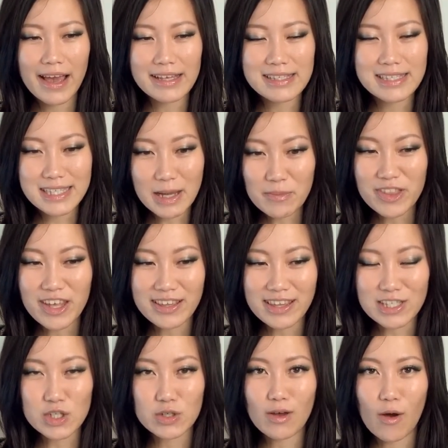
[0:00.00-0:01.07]
something
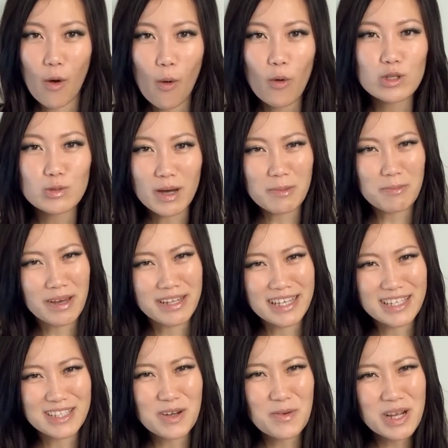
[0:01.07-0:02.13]
that's going to hold my
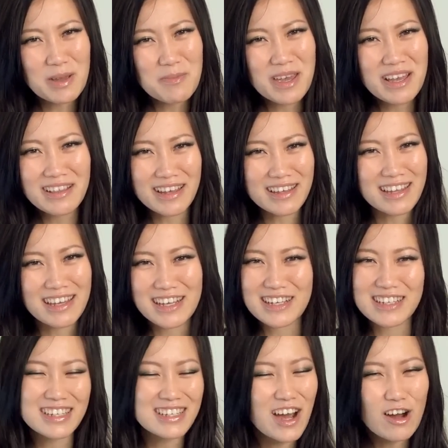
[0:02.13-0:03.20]
money. You know what I mean? Like it,
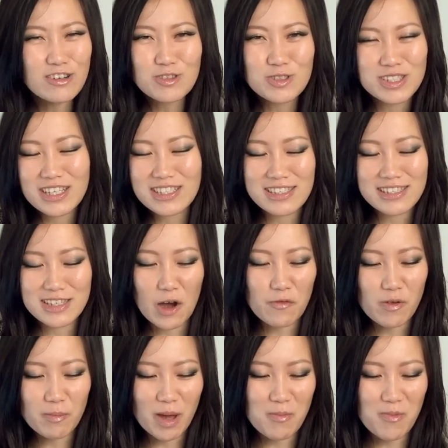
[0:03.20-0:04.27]
it contradicts
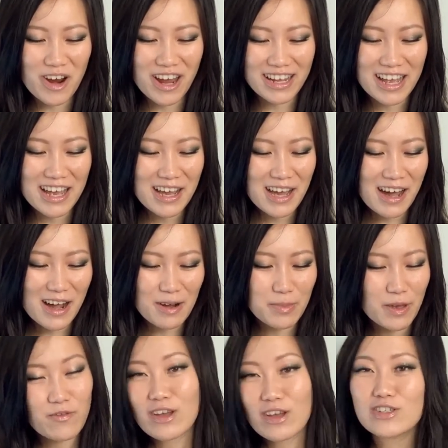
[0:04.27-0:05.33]
itself in my brain. Um,
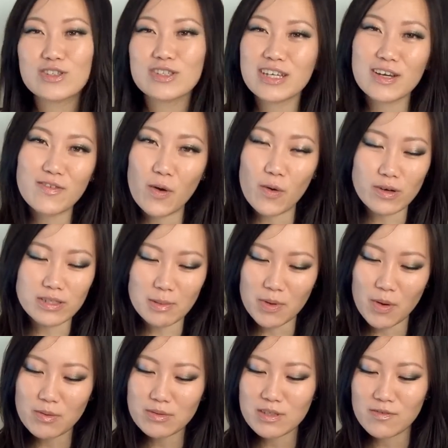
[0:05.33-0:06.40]
eventually, of course, I'm
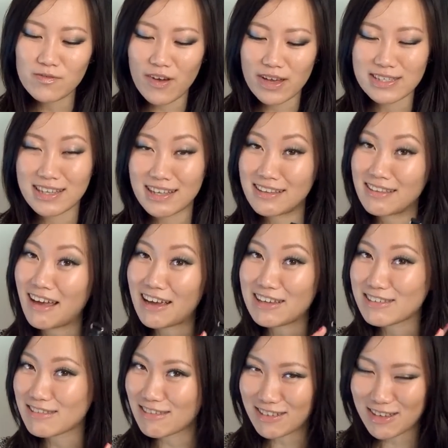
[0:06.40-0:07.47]
going to invest in a
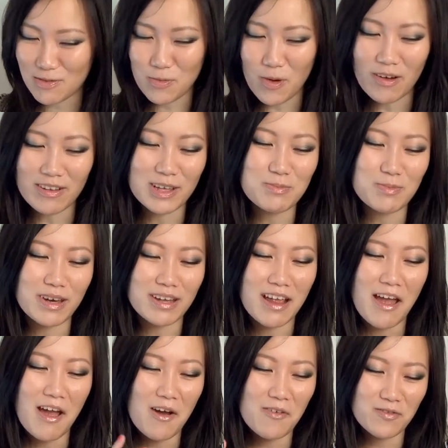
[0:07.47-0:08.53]
nice looking wallet, but
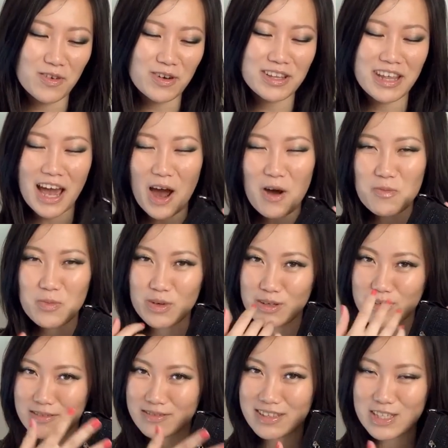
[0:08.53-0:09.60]
for now,
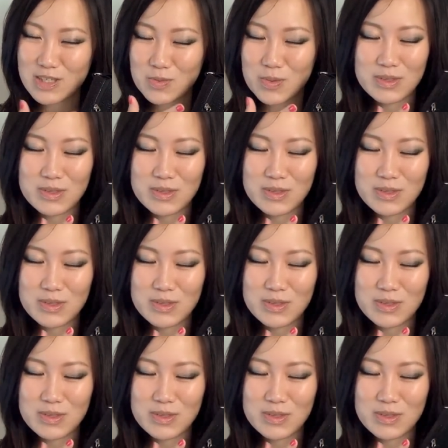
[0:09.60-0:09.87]
will this